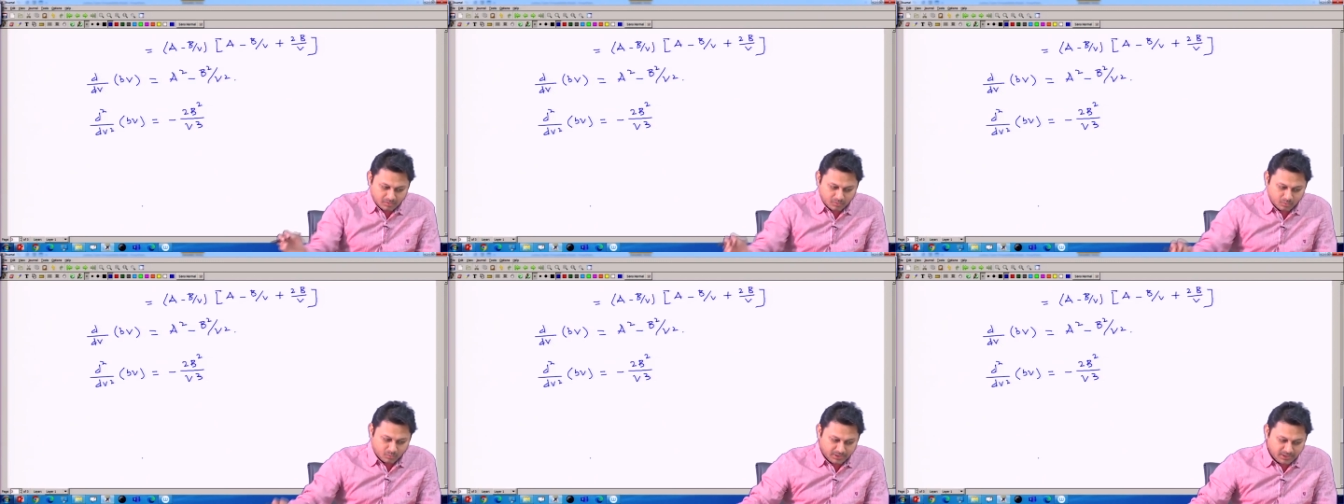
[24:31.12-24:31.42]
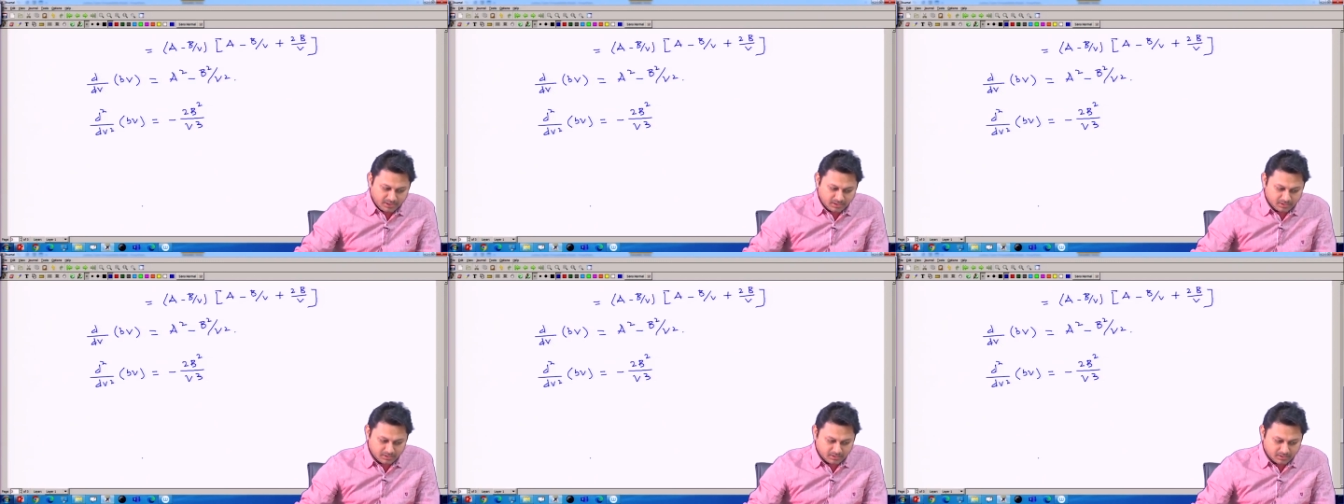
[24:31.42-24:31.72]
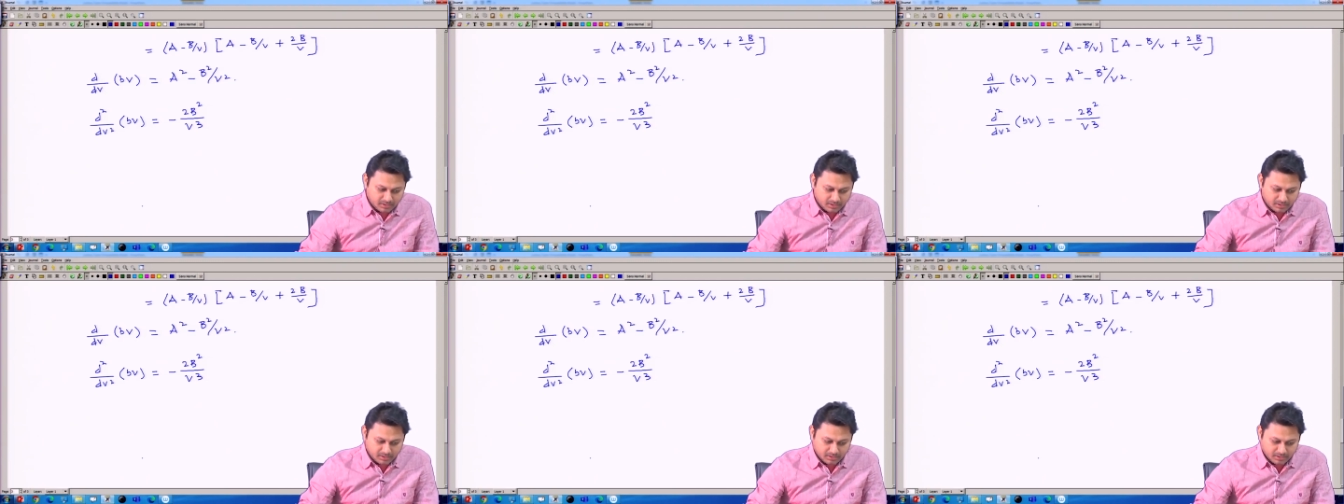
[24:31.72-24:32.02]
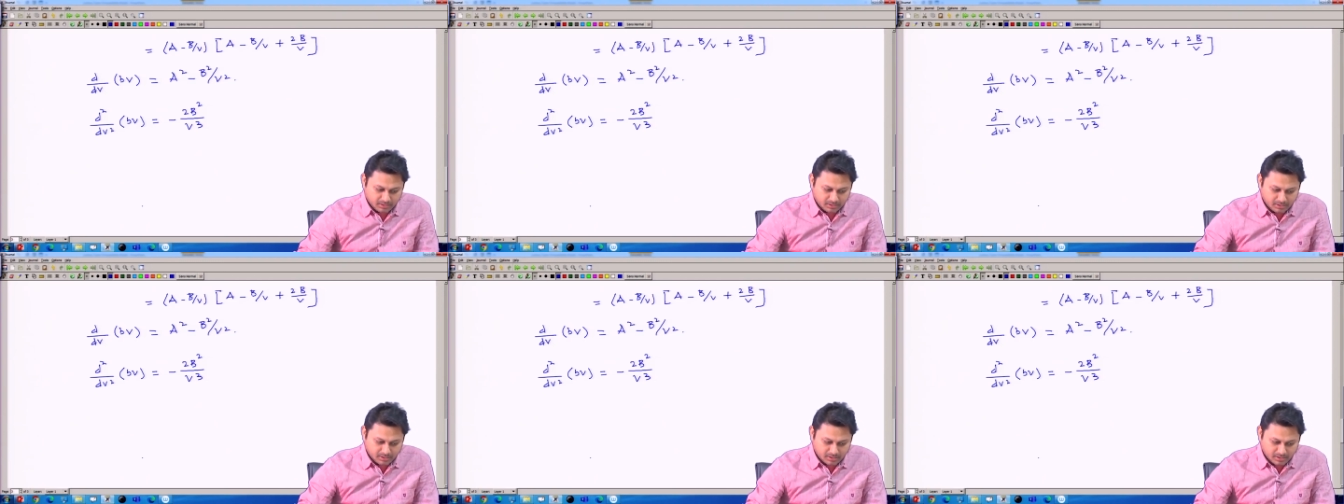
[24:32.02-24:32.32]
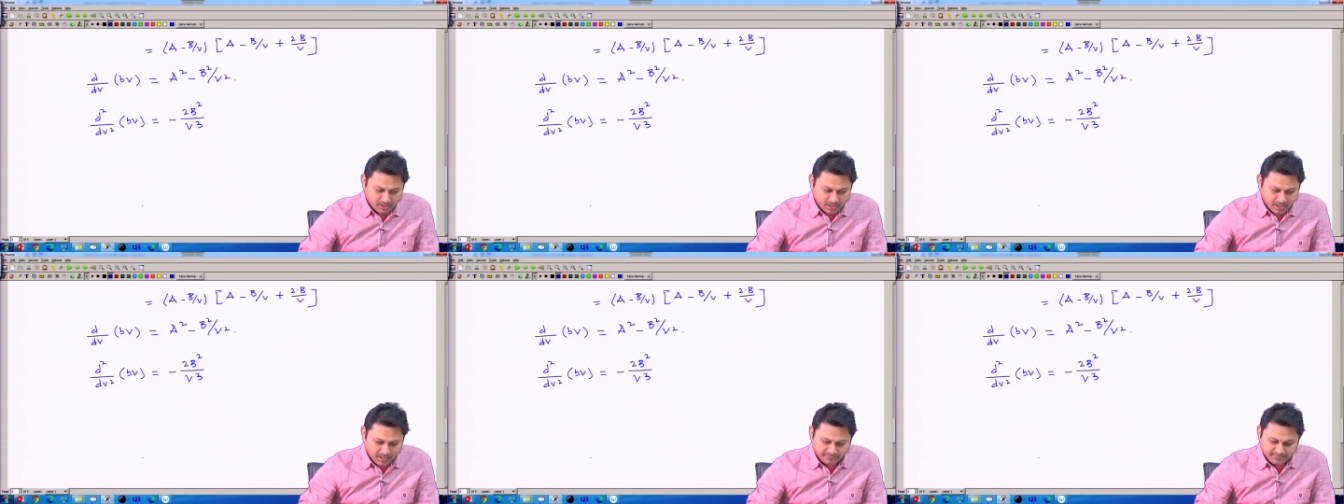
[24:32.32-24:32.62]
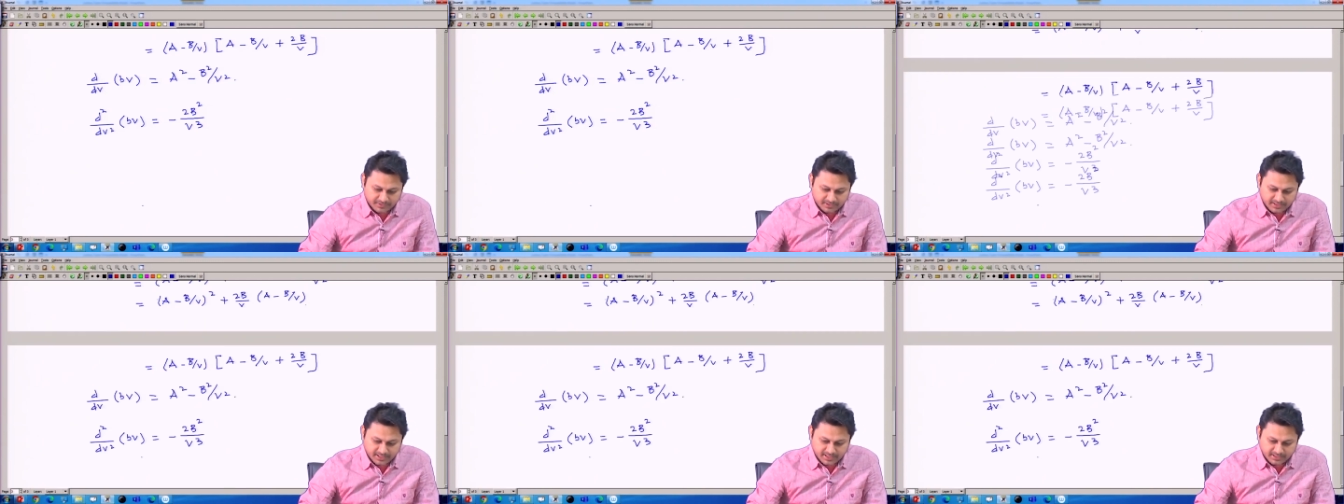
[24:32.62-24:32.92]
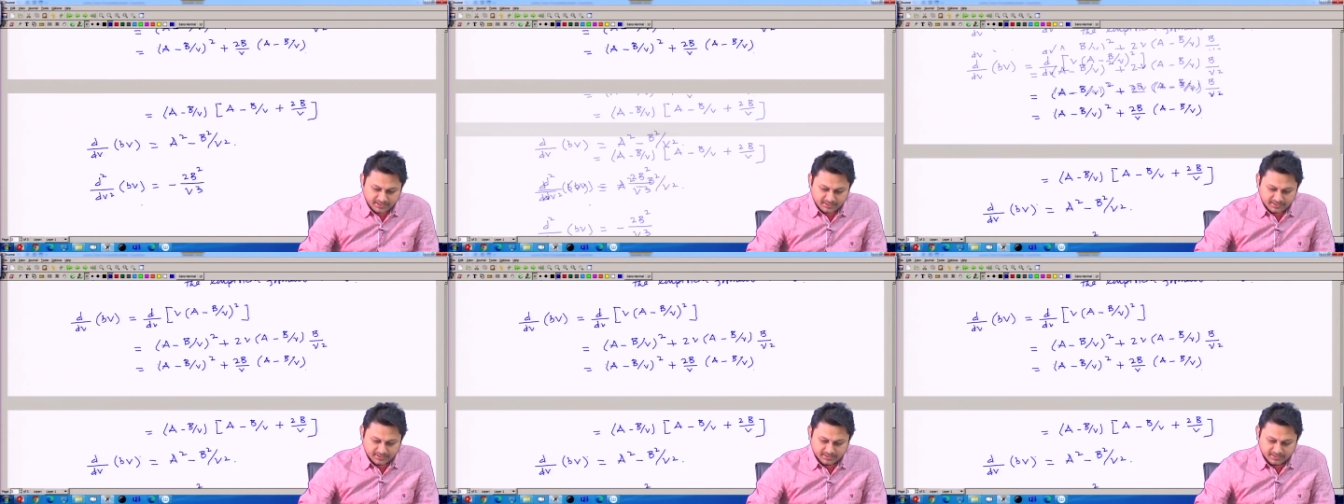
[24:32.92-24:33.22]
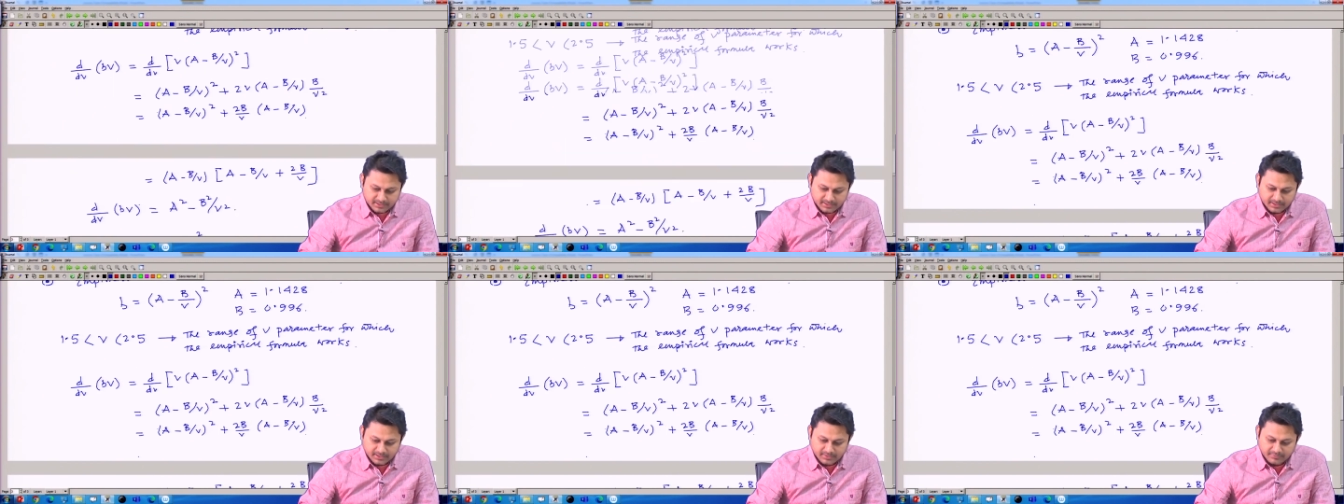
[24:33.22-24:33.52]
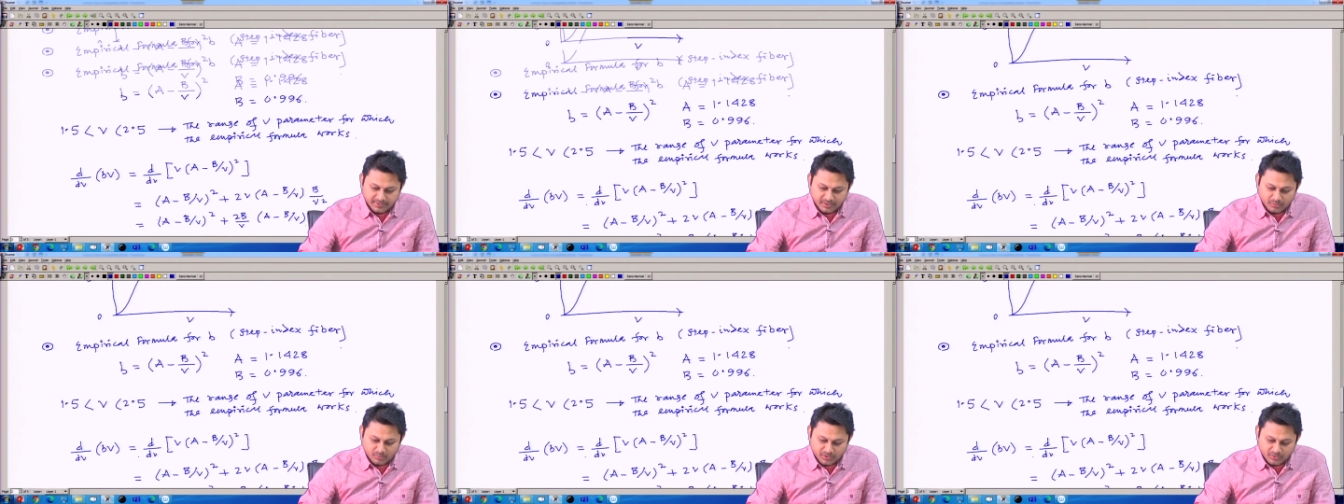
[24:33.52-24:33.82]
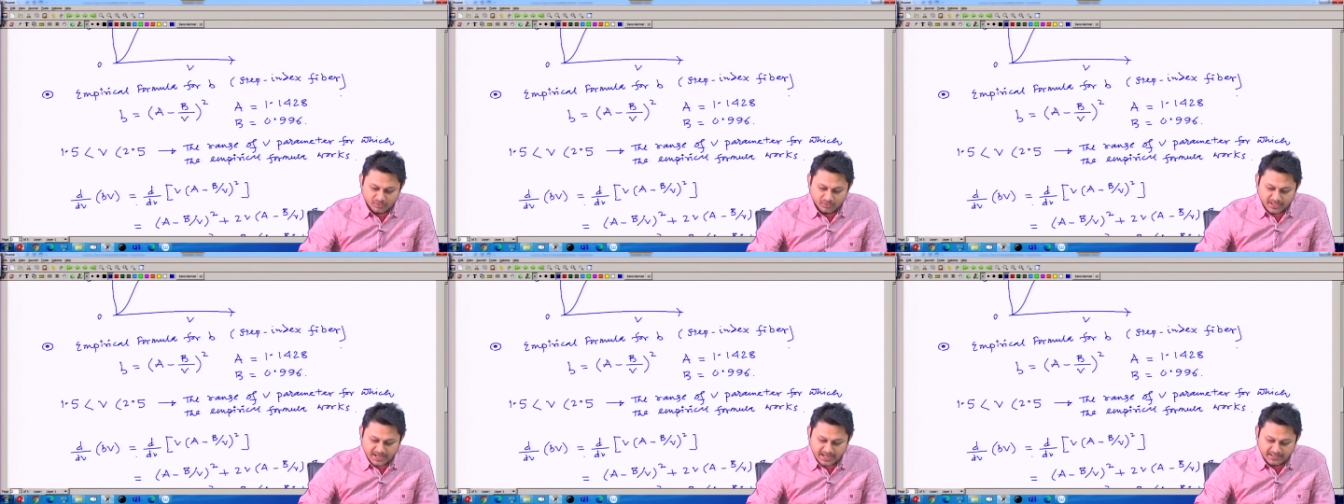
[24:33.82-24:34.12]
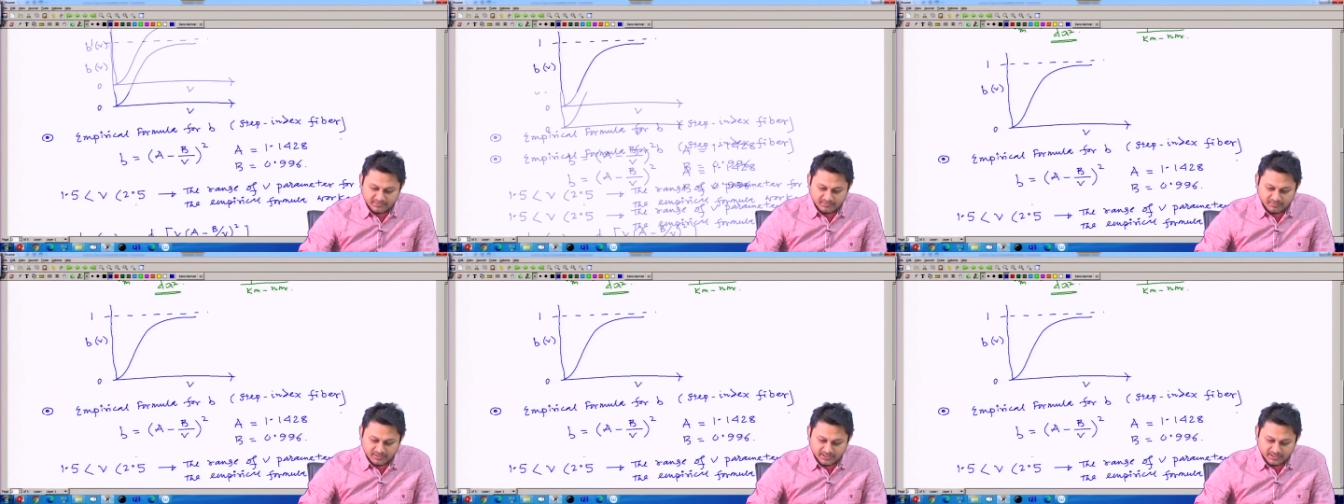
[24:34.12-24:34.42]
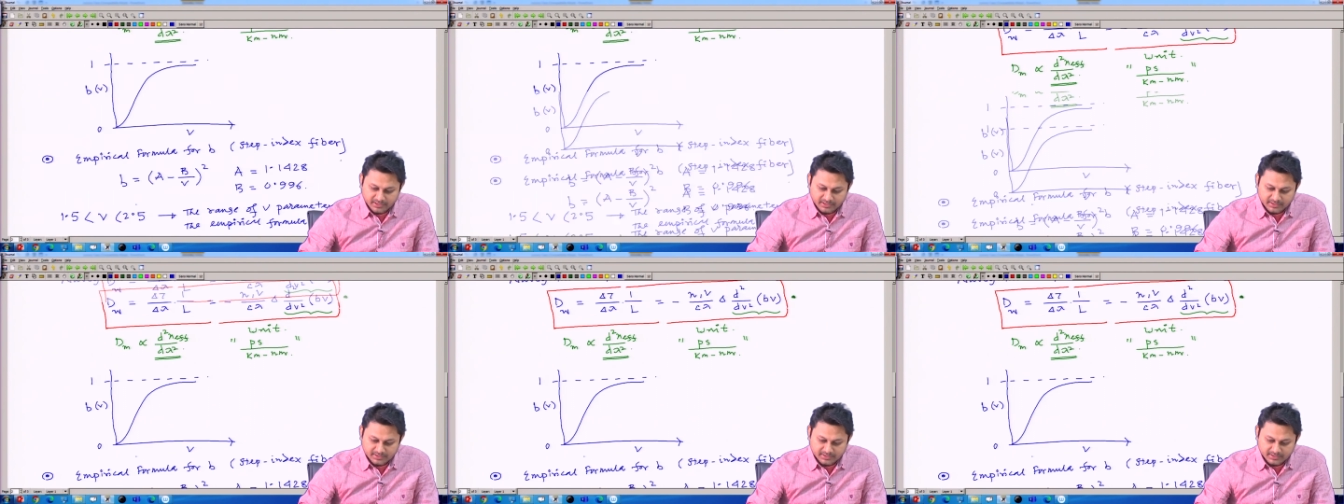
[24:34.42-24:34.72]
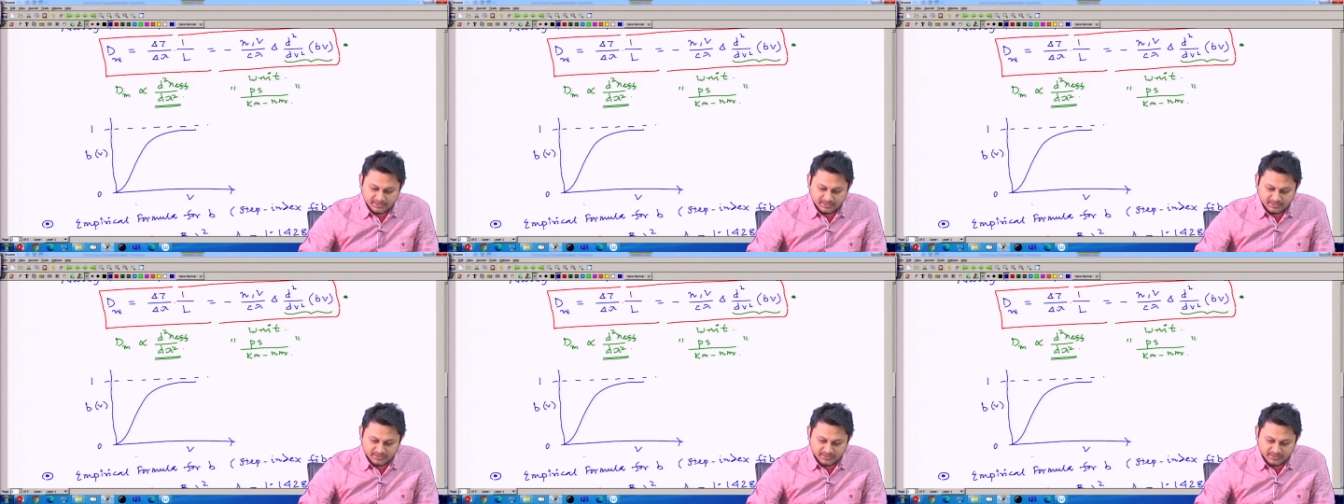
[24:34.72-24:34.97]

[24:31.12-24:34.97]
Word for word: Well, after that if I want to calculate